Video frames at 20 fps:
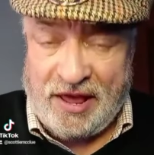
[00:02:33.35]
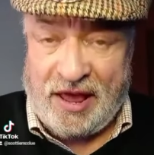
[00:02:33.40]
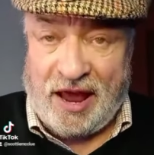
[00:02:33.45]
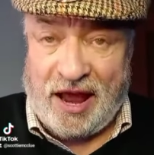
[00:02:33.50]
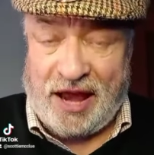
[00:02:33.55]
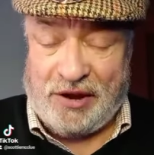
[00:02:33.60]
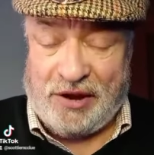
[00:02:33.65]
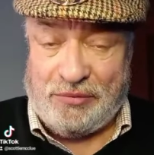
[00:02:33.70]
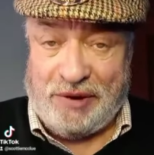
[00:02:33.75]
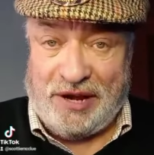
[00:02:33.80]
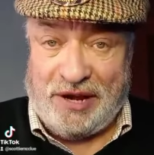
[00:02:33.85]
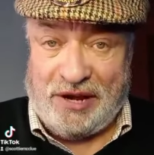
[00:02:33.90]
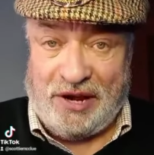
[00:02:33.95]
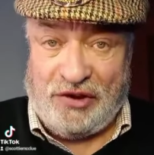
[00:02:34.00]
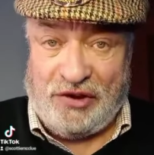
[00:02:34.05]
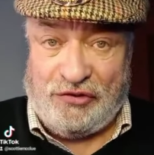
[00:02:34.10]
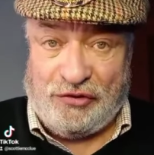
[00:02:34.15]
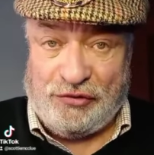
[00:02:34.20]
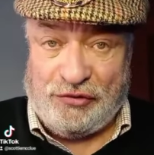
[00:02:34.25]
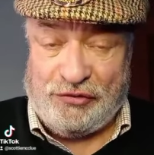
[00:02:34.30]
And we
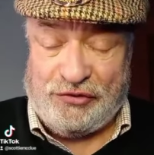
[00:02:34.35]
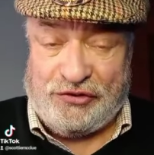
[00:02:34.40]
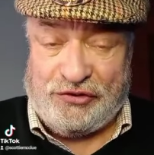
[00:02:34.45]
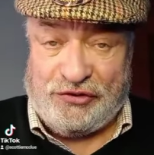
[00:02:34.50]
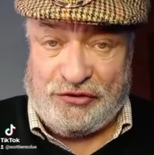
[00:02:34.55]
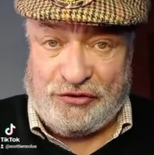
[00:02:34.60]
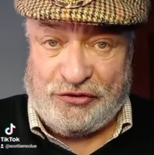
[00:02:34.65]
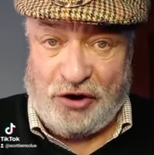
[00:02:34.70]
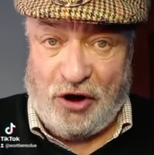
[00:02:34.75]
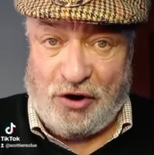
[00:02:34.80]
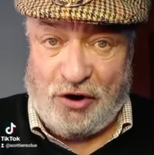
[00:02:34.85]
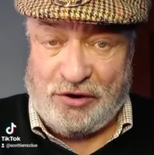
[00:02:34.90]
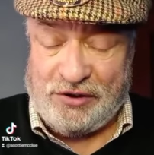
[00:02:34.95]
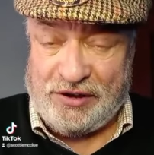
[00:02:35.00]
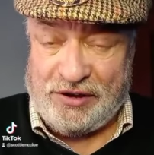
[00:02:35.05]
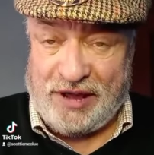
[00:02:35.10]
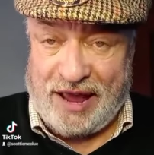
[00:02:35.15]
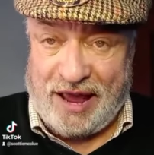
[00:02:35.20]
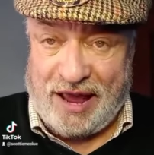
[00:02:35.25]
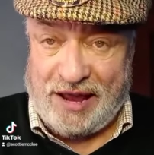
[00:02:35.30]
need you
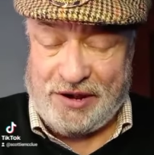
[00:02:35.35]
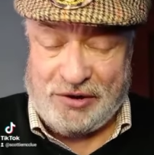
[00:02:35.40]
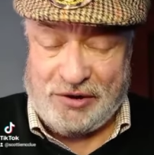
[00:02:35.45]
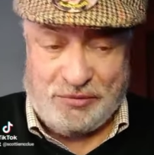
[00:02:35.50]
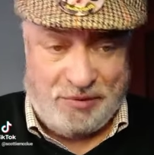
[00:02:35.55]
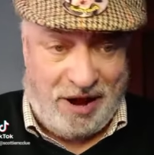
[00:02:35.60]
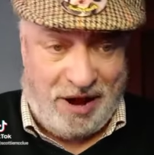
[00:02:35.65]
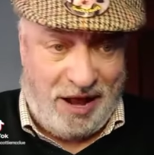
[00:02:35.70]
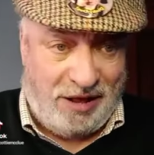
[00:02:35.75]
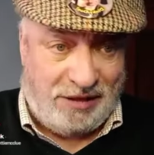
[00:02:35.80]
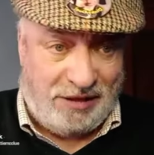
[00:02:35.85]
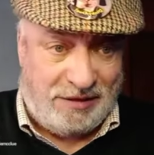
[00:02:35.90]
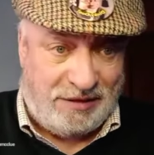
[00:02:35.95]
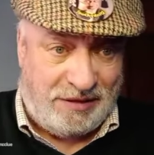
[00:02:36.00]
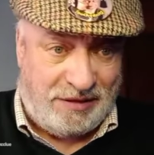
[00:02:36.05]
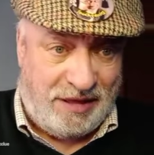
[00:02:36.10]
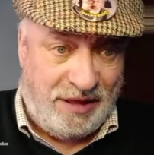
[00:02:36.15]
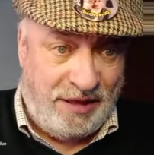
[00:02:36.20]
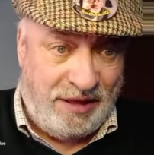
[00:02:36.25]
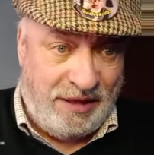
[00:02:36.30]
strong and
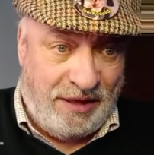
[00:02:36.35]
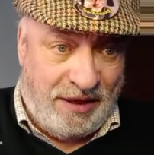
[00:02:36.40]
well.